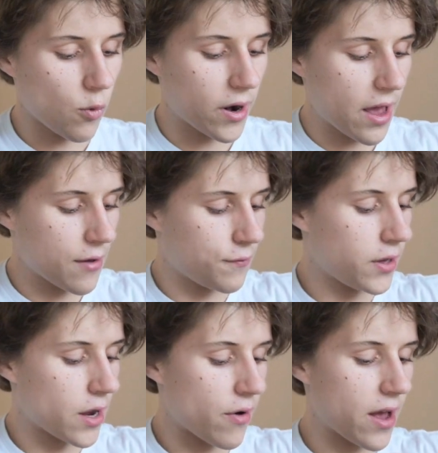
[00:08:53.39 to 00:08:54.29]
What I have in
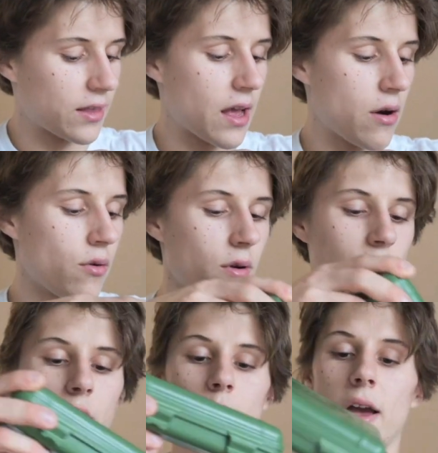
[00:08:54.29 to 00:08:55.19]
there right now
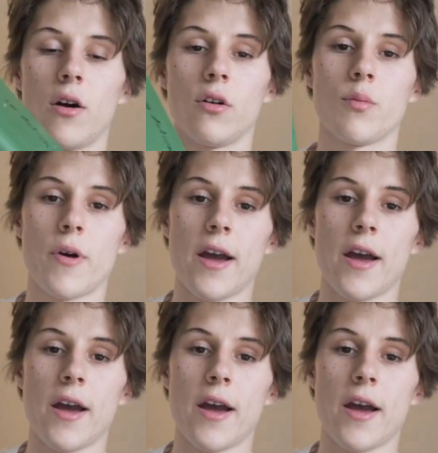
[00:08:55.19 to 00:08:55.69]
is my Osmo